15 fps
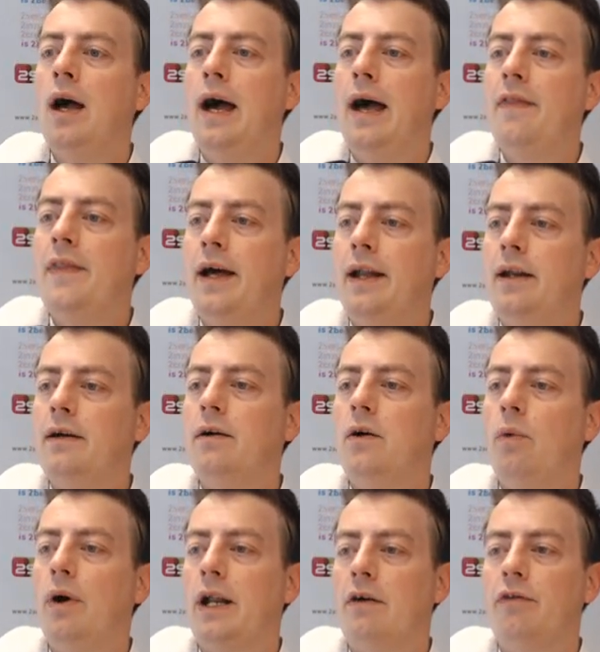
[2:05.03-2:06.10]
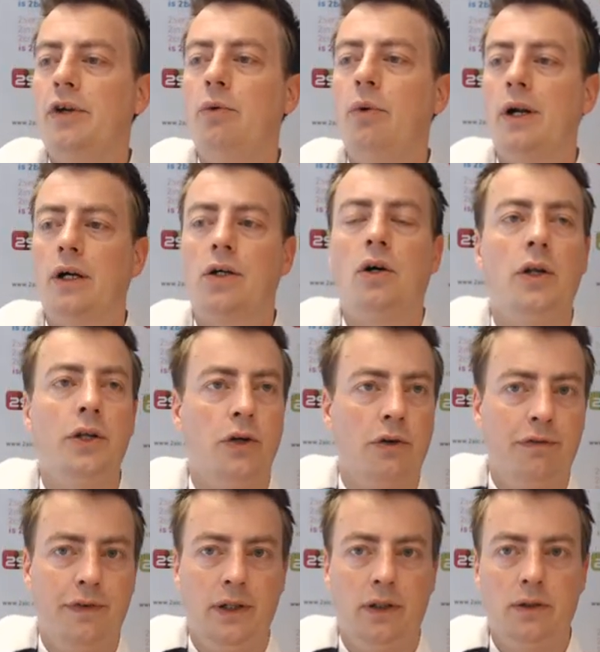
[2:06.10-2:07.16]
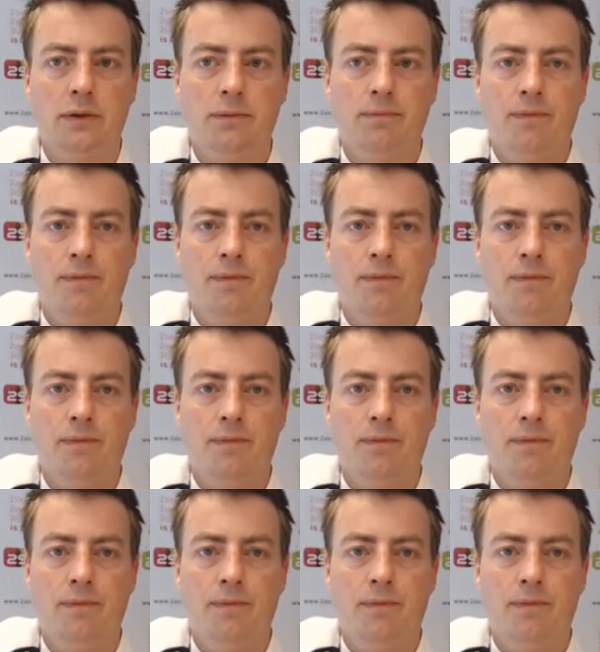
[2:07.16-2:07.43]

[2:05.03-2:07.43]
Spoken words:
And then whatever you want to call your field.